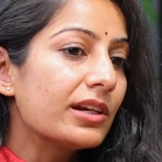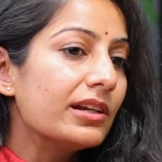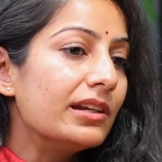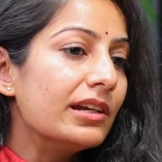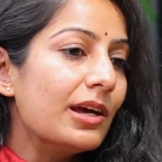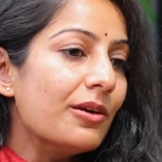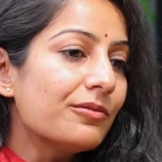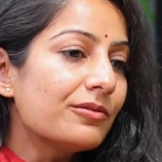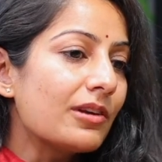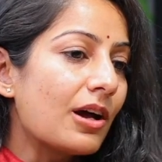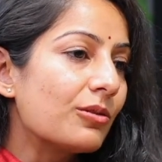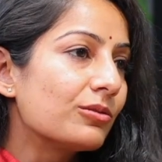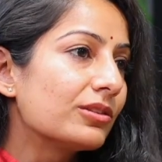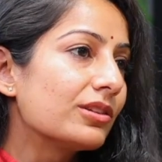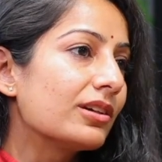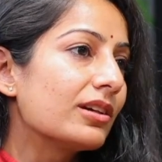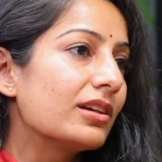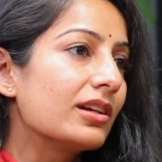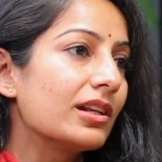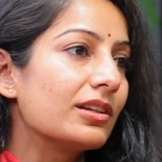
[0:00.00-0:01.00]
are left out
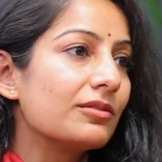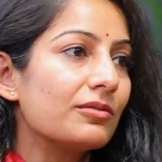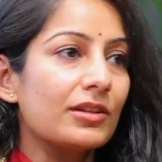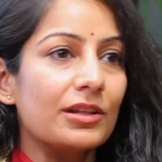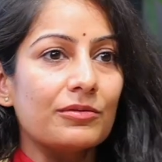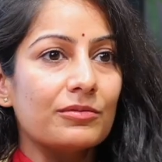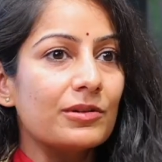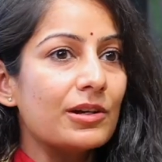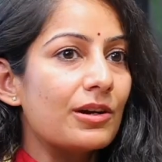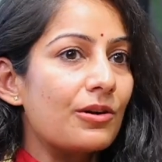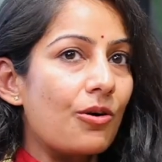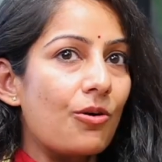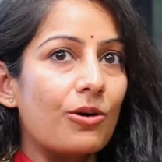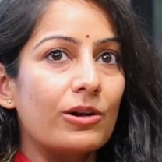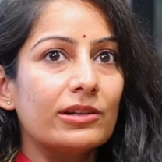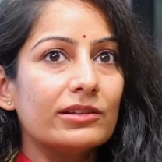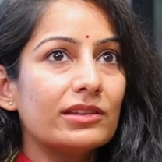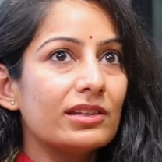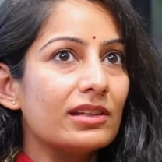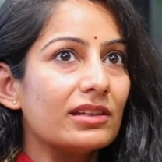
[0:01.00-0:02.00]
there, and then we are
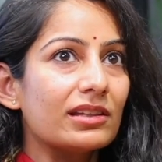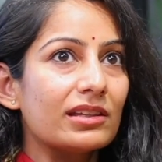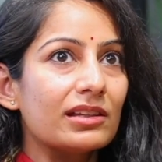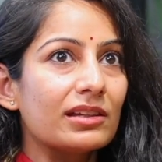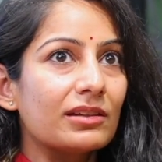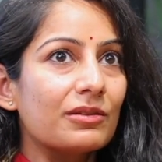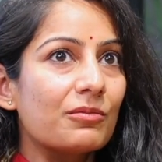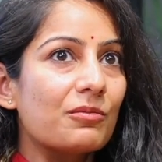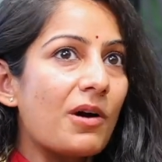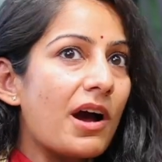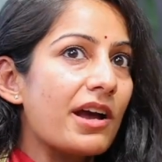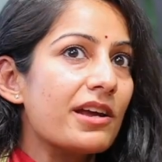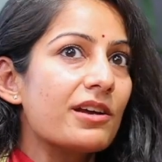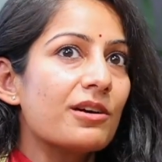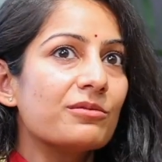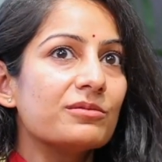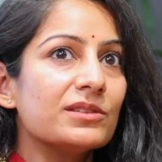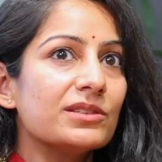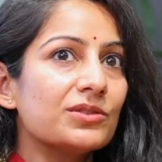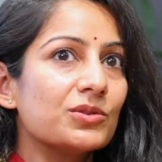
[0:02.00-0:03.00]
all thinking, why
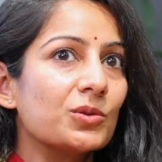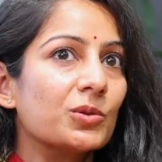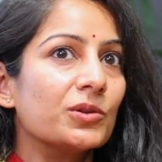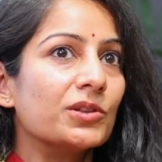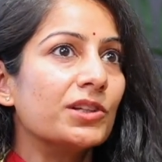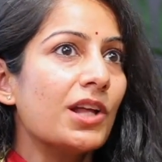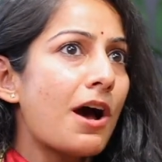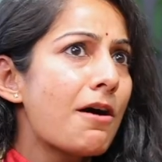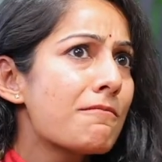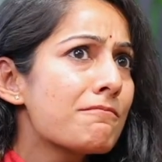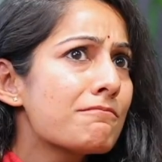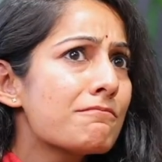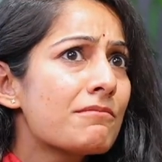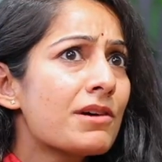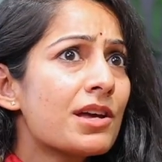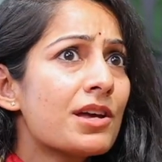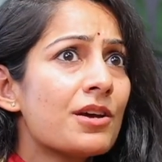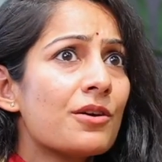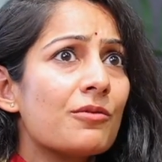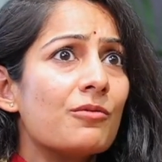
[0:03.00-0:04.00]
are we so numb?
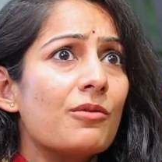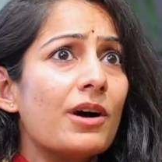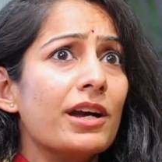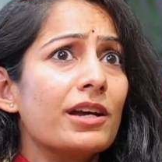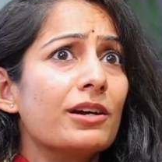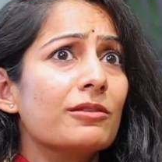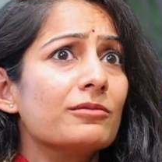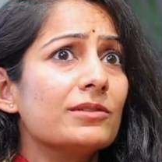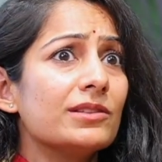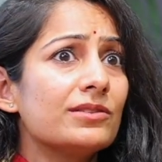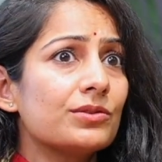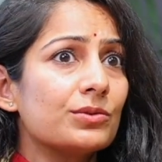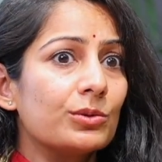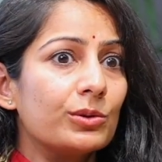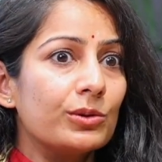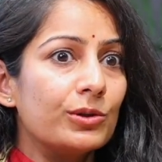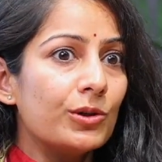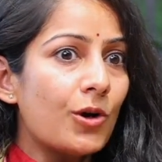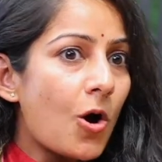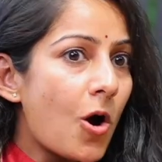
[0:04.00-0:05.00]
Why are we so
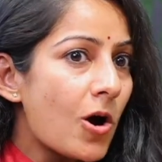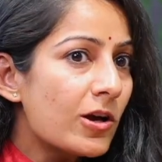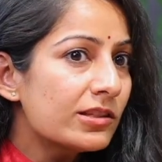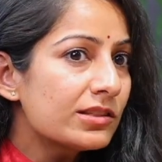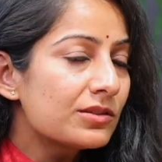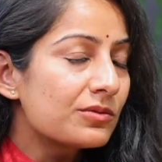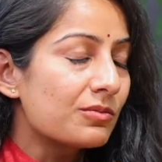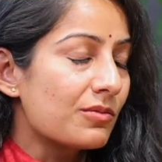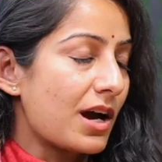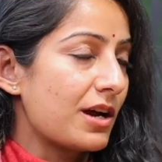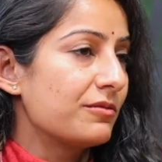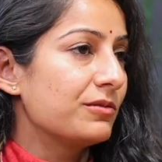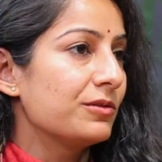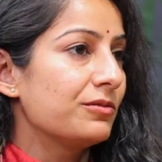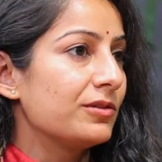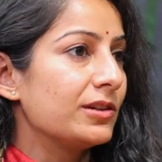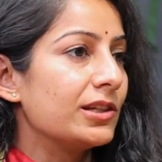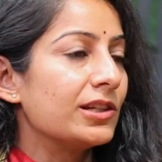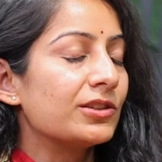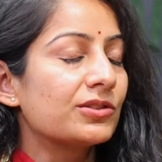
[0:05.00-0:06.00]
lost? Why are we
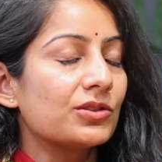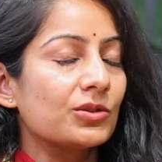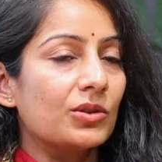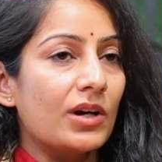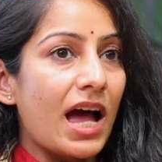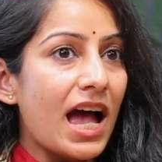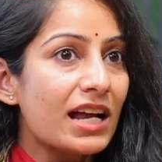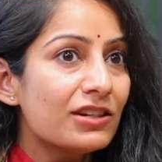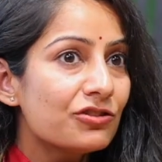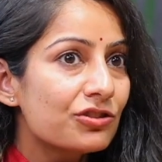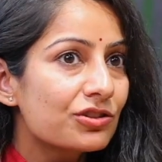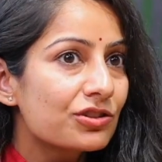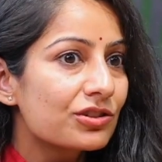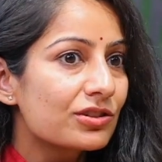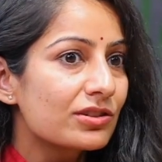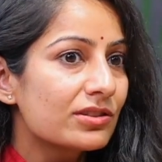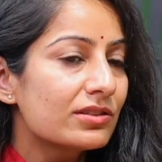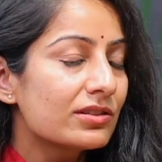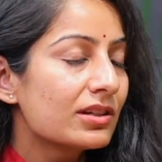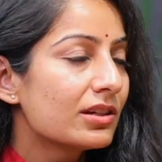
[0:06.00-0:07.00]
feeling so
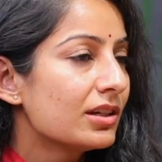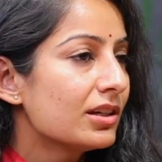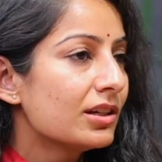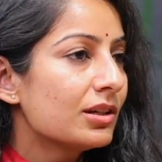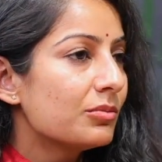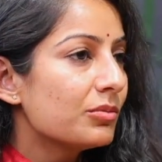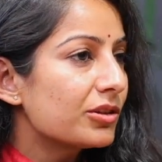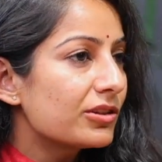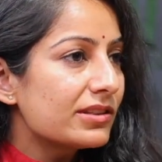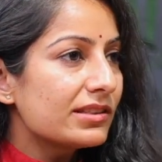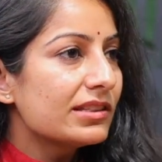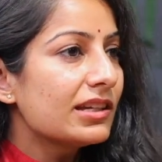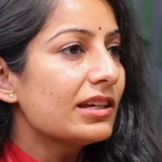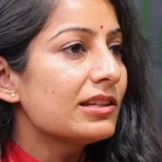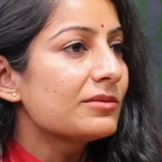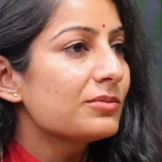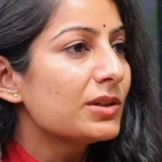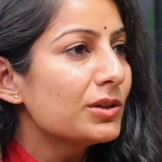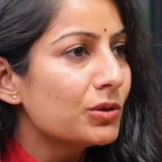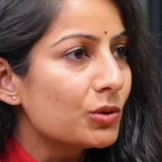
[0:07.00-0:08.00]
anxious? Because there
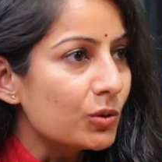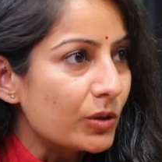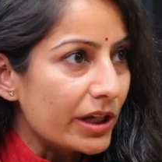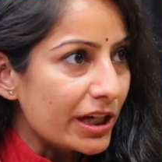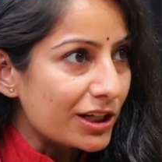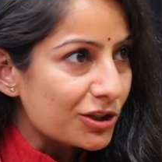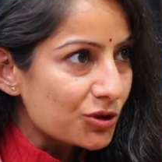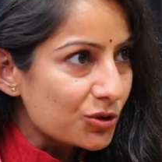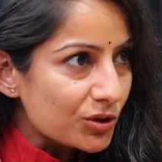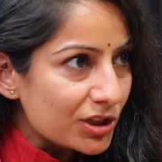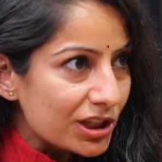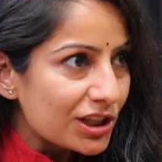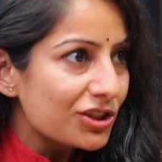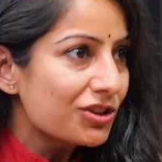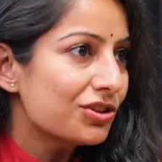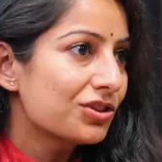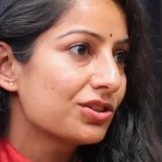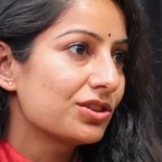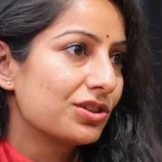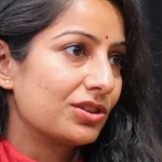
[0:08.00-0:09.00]
has been no
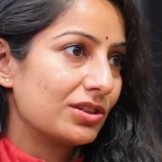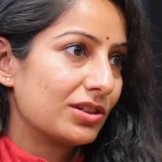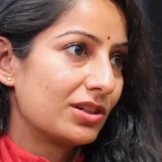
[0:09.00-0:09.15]
education